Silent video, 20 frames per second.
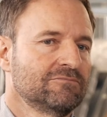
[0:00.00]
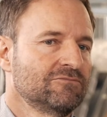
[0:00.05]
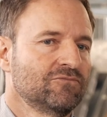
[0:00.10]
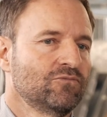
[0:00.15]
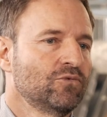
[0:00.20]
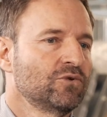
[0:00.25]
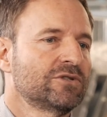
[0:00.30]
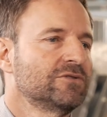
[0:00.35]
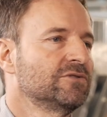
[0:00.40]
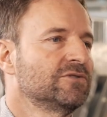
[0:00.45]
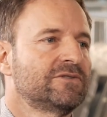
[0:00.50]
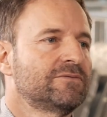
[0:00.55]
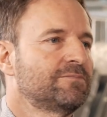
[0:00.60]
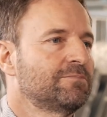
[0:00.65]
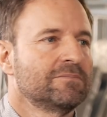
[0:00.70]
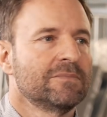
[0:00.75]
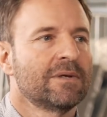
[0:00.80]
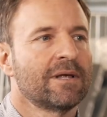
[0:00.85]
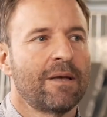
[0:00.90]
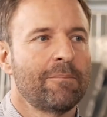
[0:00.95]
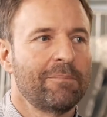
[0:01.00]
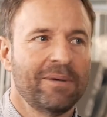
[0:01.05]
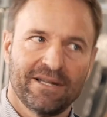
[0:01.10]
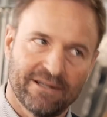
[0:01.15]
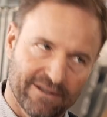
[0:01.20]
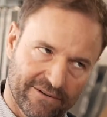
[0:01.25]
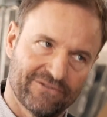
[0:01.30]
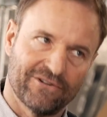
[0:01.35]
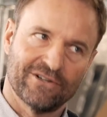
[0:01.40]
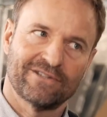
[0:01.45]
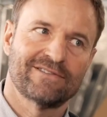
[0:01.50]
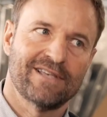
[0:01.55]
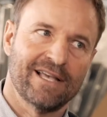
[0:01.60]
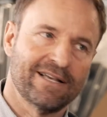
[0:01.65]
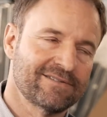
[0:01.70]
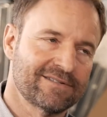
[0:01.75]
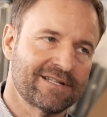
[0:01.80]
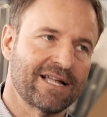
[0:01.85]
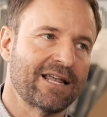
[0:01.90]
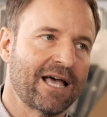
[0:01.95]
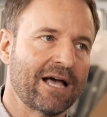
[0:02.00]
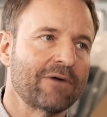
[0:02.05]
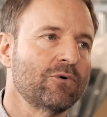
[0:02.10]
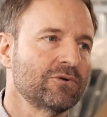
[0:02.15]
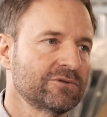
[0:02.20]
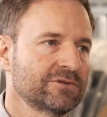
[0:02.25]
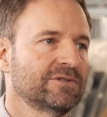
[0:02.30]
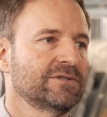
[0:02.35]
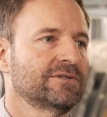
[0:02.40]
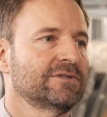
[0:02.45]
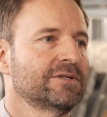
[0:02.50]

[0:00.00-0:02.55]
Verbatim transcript: wouldn't be the success that I wanted.